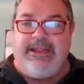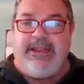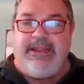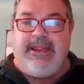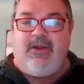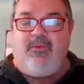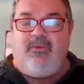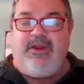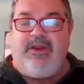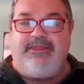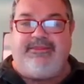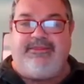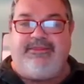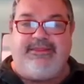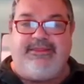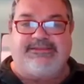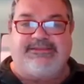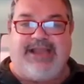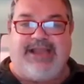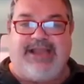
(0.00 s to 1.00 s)
with
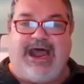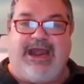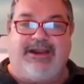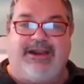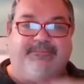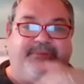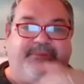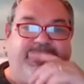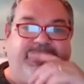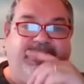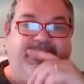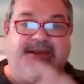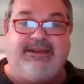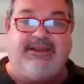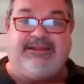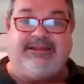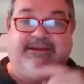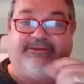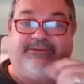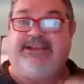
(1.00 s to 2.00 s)
this R being
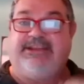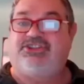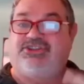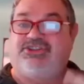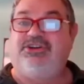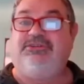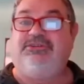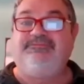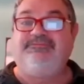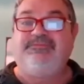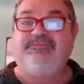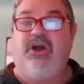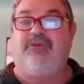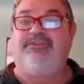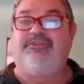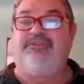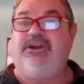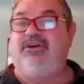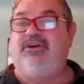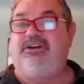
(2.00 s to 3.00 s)
the ratio
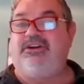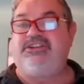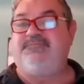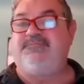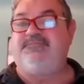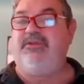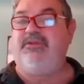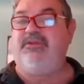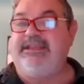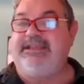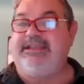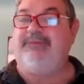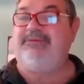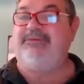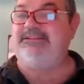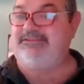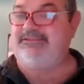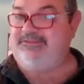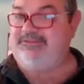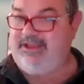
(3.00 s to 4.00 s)
of the corresponding
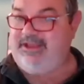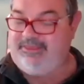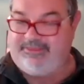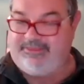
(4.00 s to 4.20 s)
coupling strength.